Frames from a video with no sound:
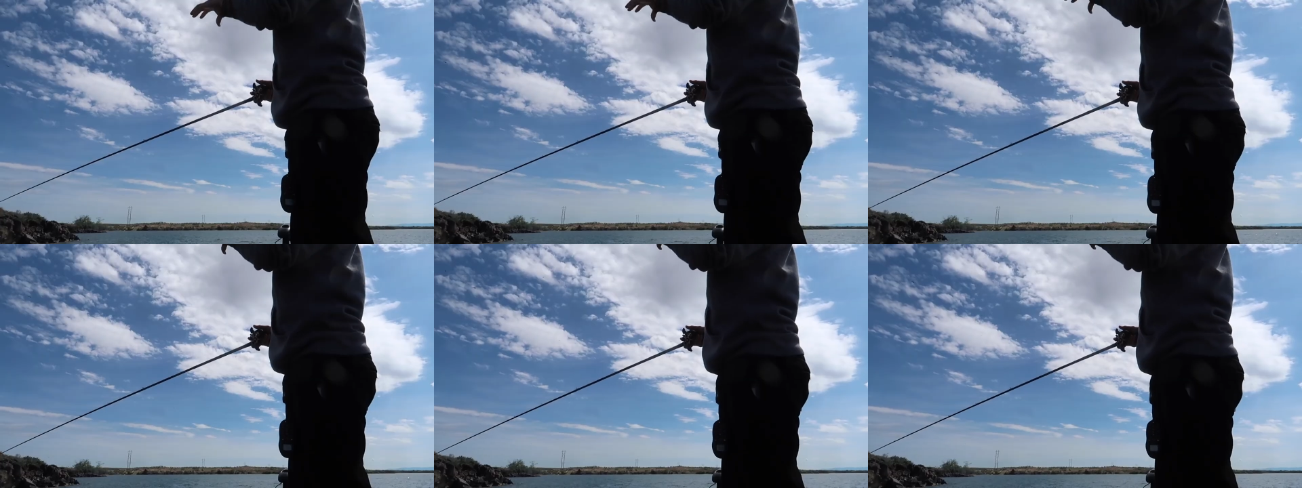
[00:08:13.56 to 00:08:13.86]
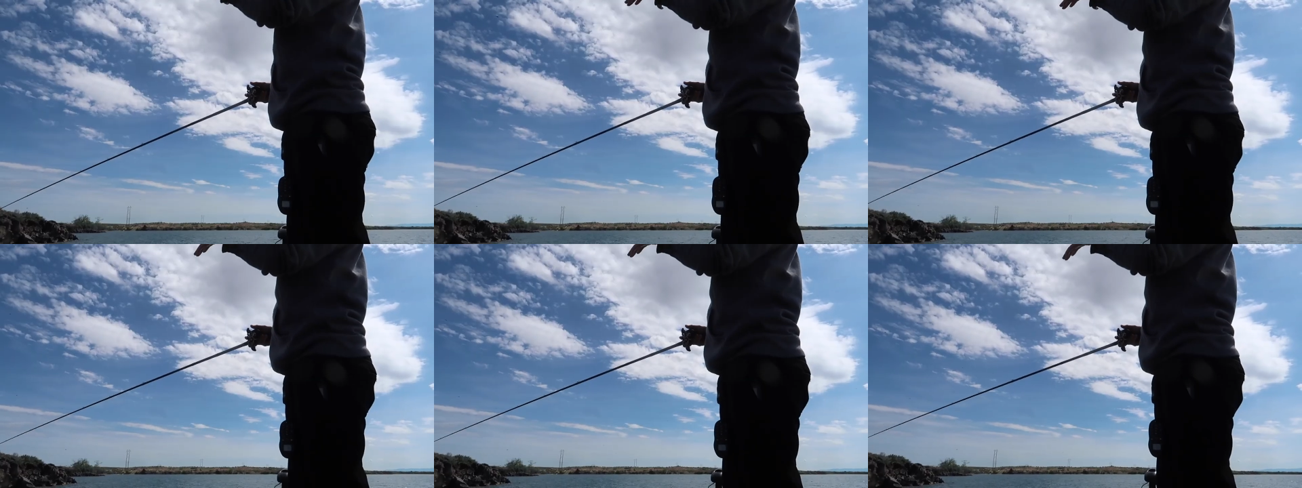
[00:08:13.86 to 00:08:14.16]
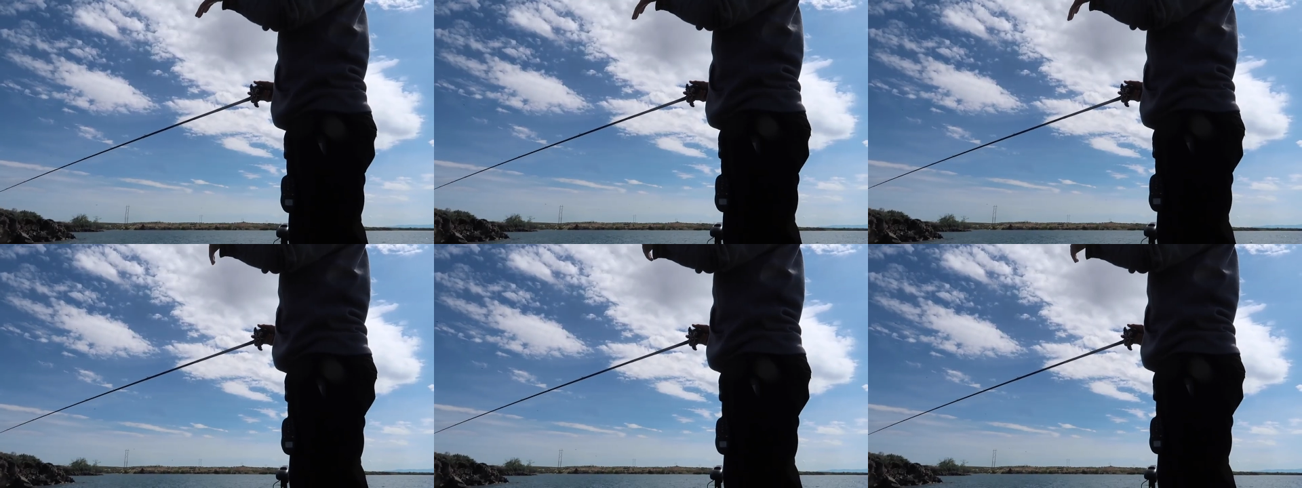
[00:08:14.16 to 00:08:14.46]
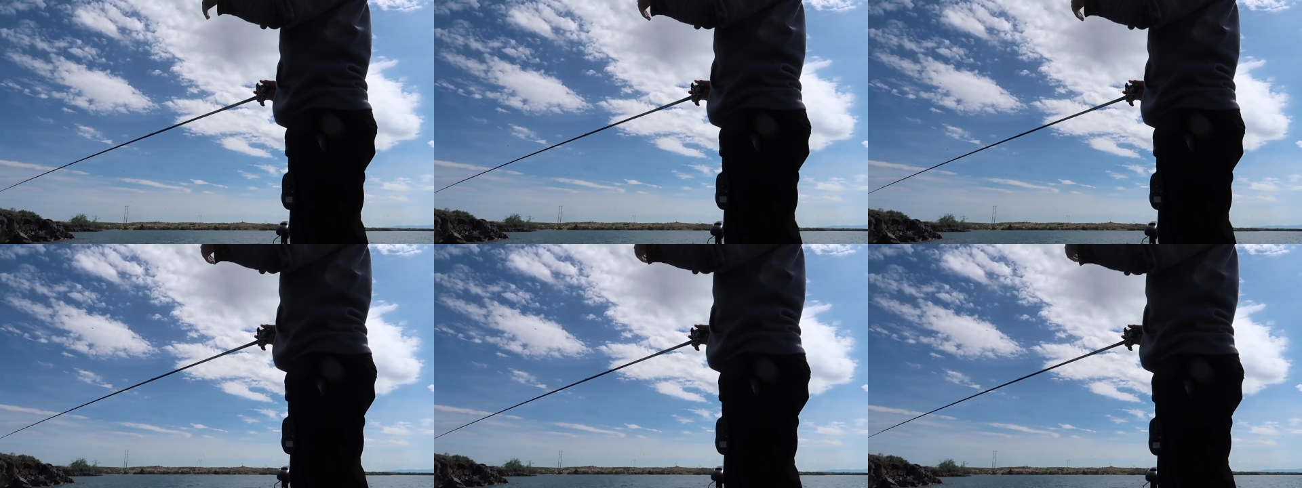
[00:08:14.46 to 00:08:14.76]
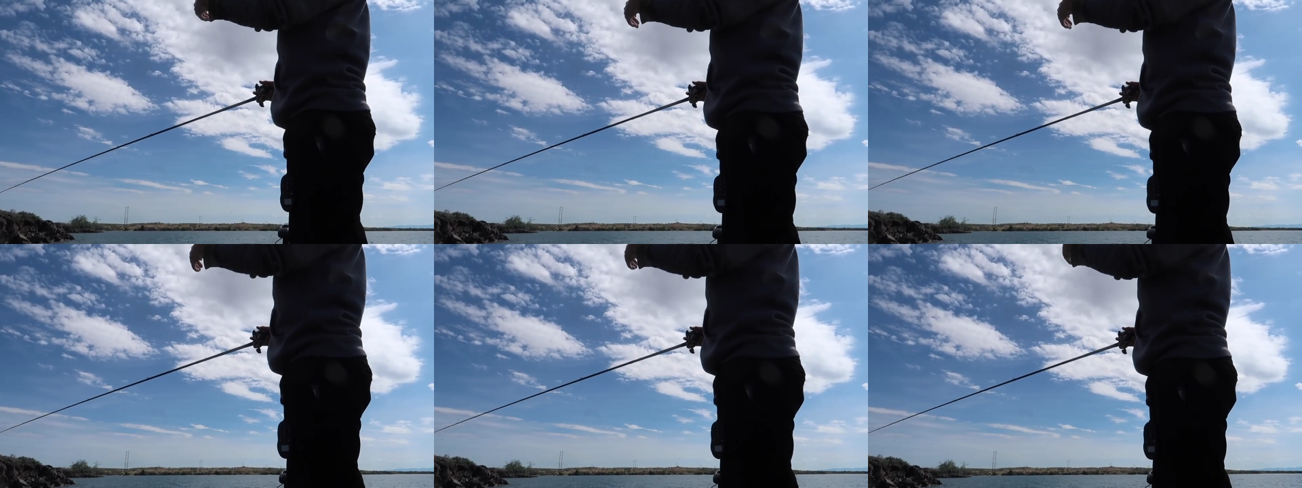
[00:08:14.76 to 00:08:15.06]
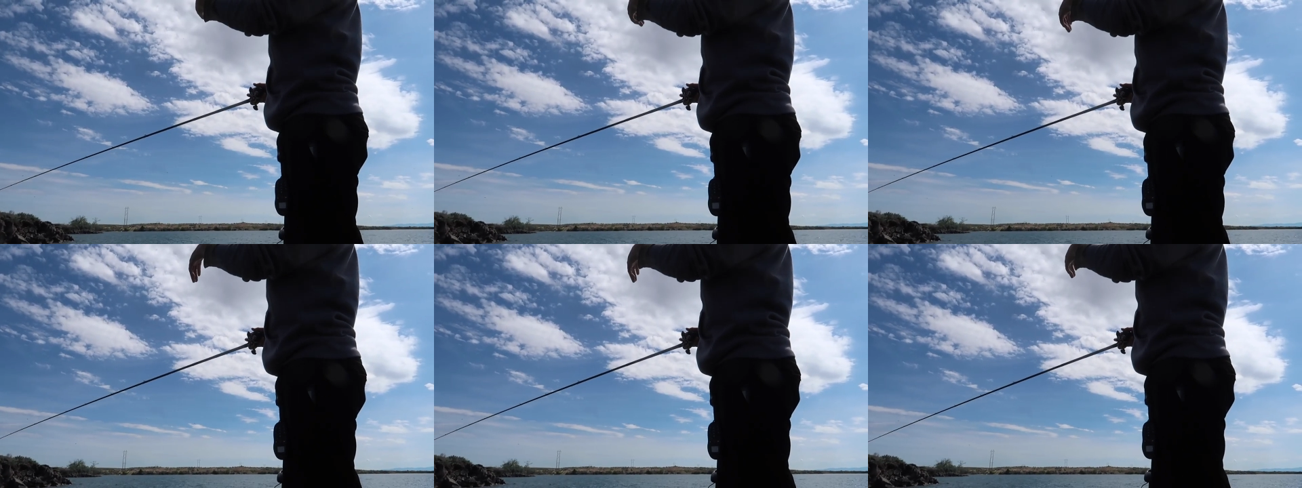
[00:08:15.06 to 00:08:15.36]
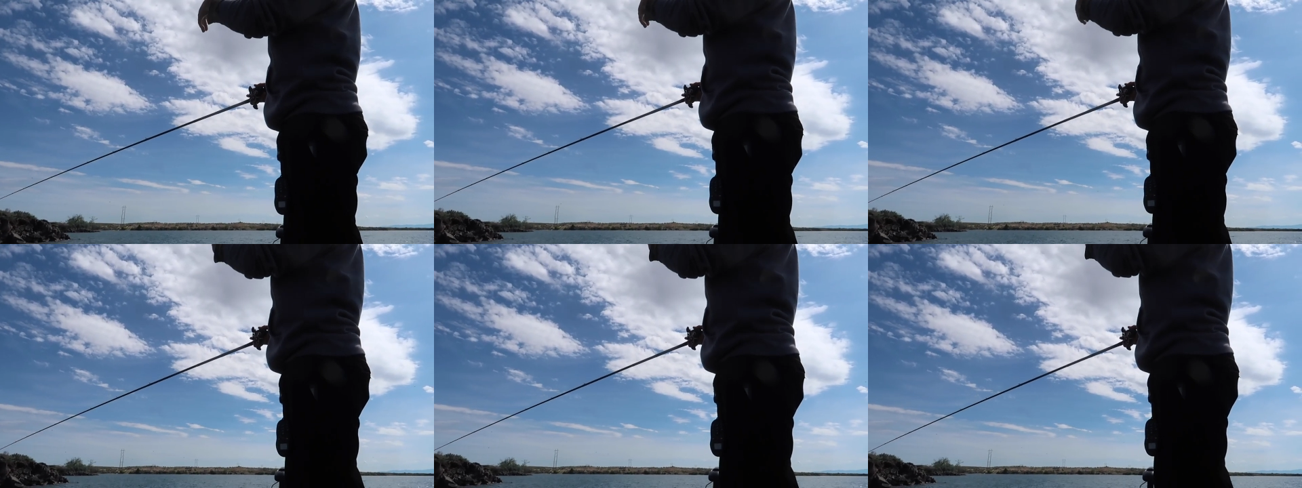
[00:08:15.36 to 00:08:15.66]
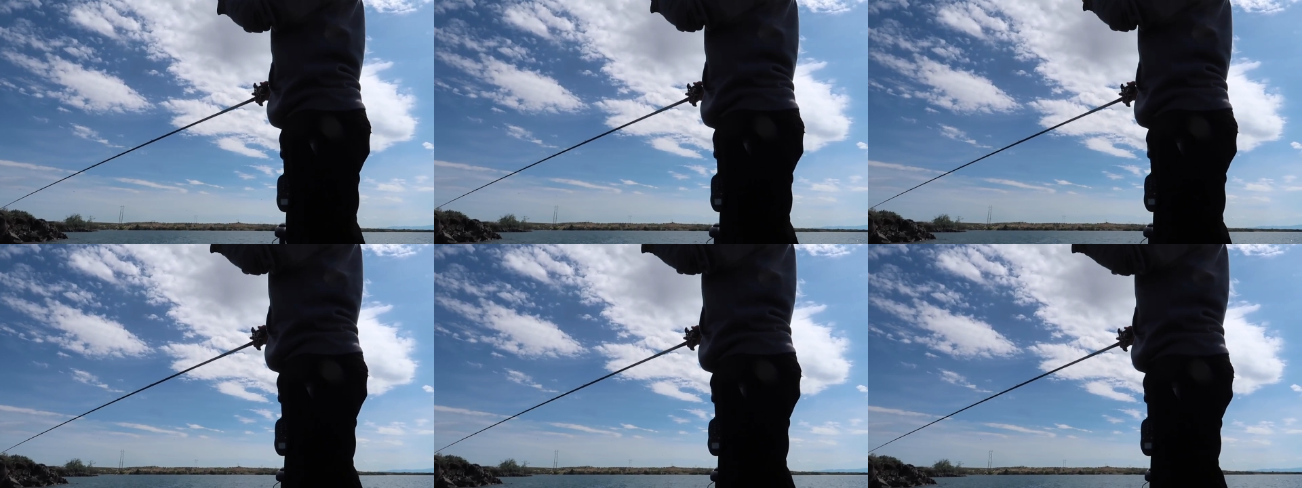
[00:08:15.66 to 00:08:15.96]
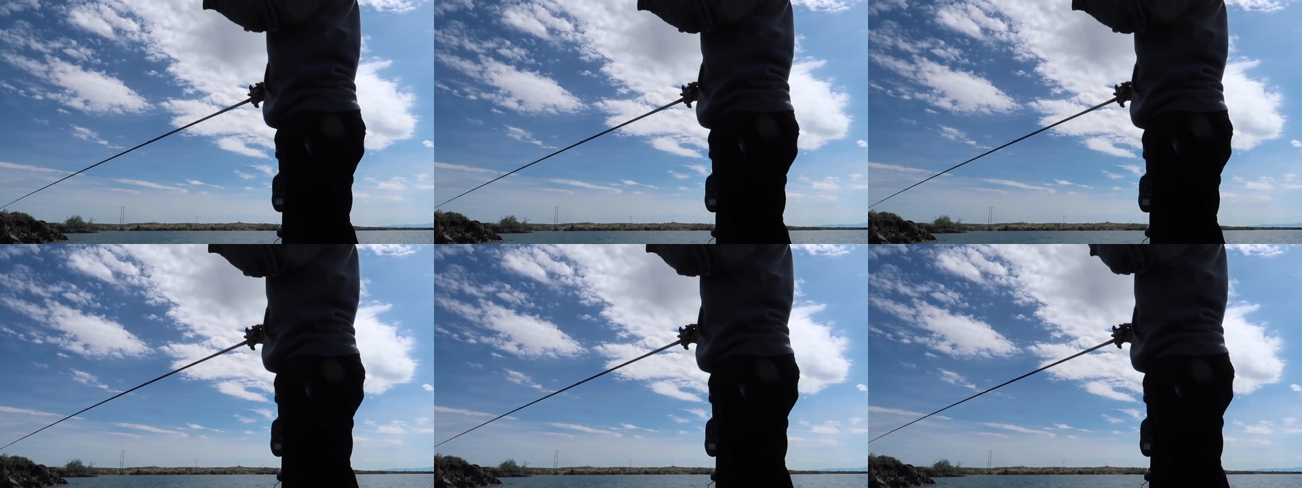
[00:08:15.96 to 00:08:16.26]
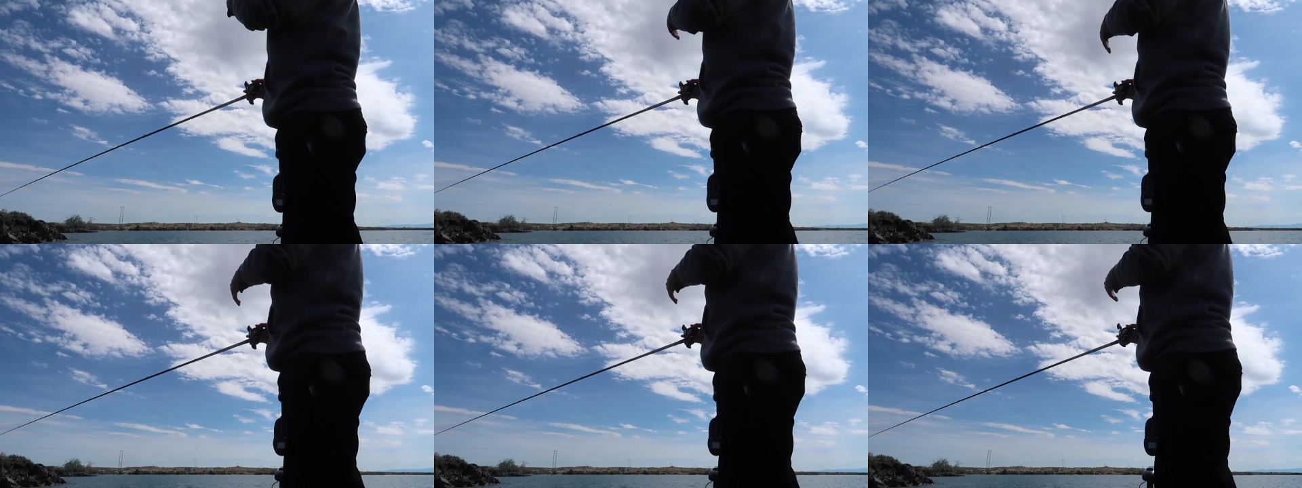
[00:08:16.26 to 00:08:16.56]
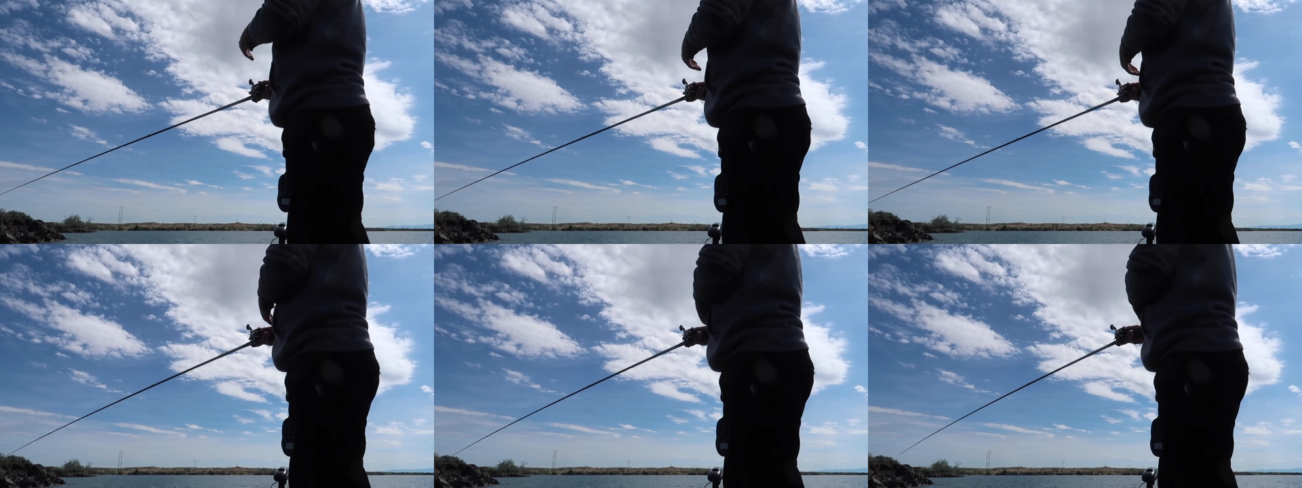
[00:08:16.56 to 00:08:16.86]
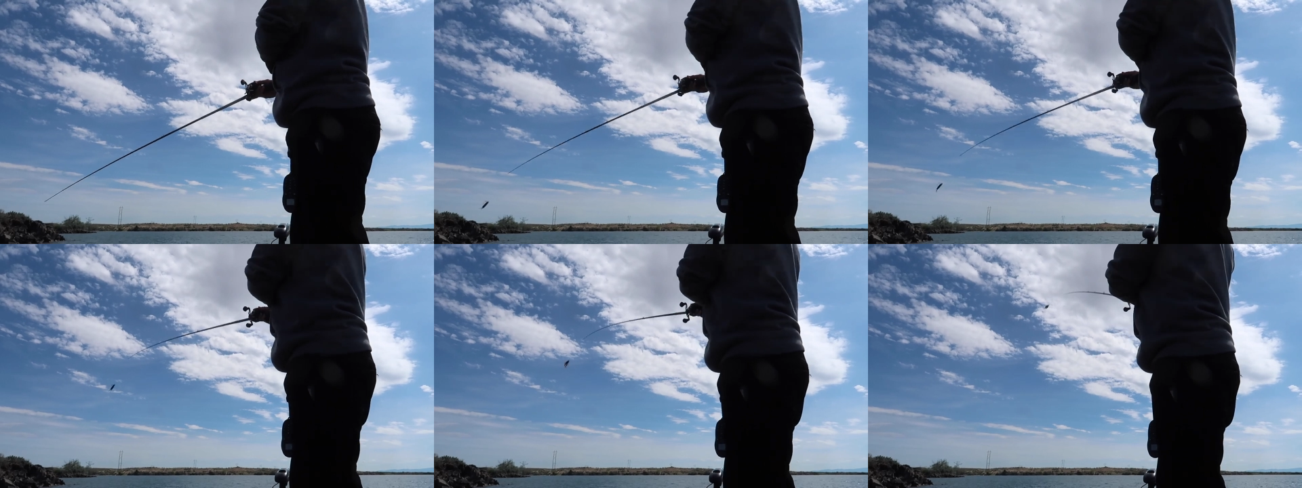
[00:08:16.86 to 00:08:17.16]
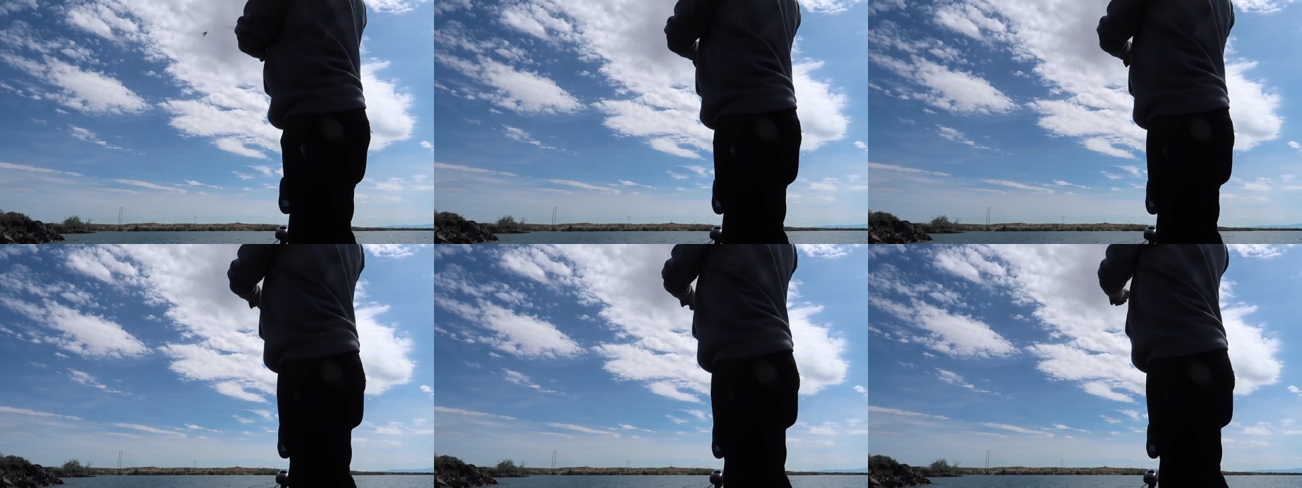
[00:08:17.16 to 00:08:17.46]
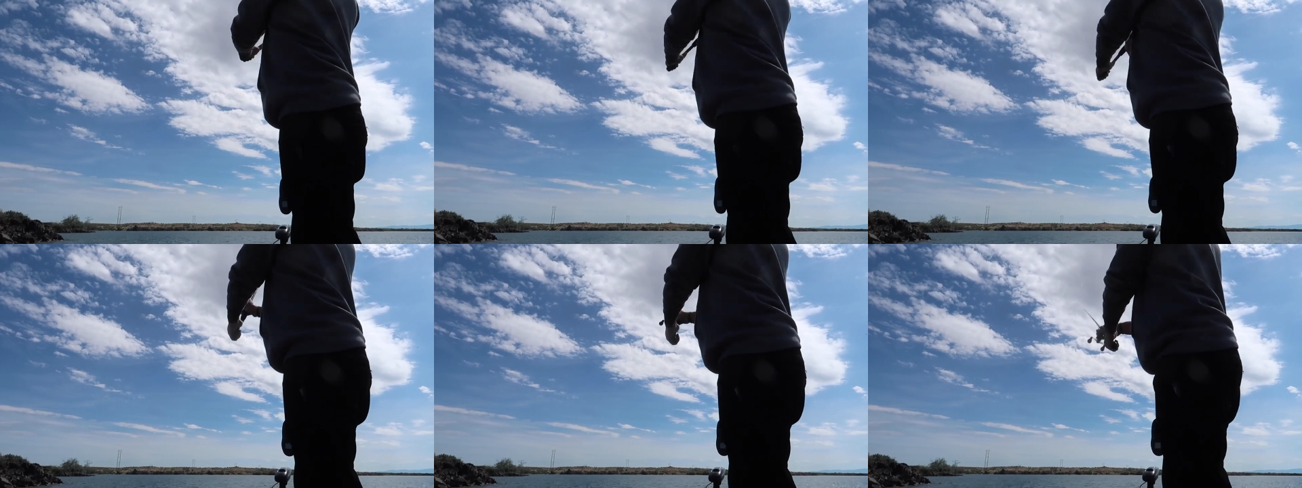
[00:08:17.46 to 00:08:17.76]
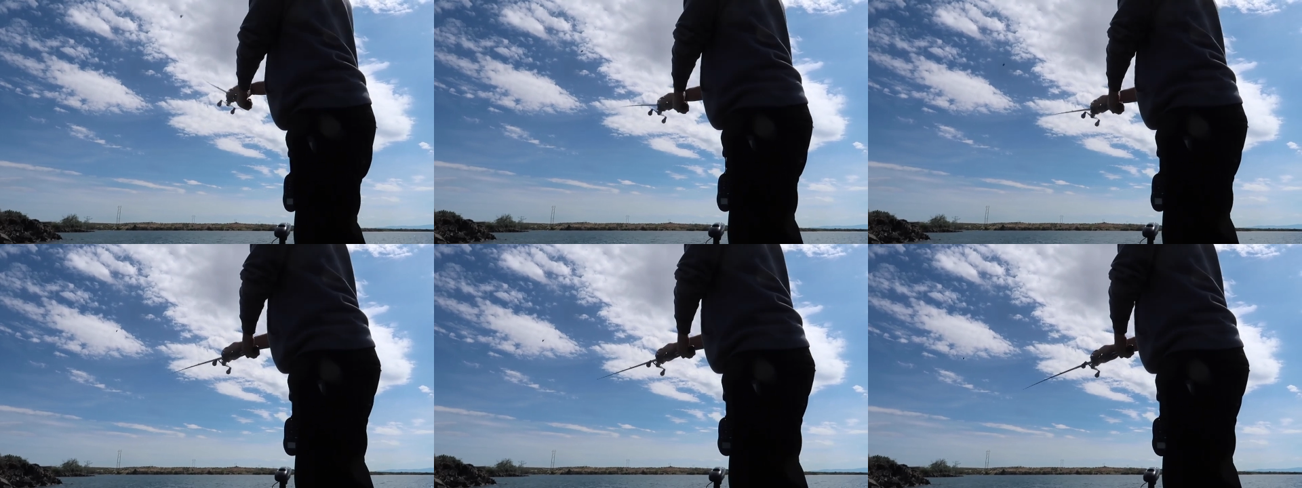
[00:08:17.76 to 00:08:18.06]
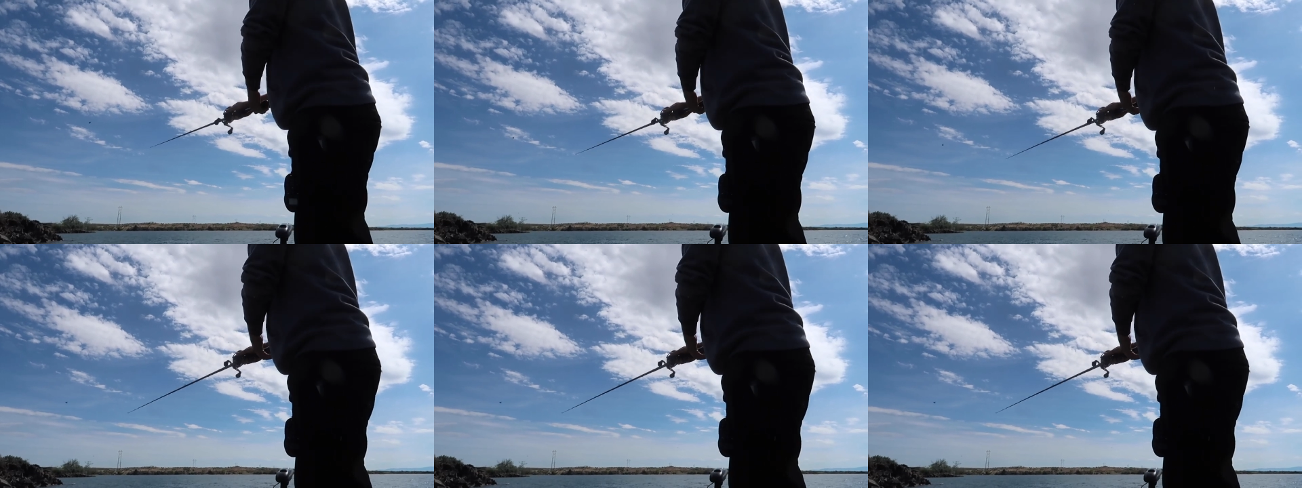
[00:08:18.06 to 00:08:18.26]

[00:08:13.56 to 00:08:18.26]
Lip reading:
[unreadable: no face in view]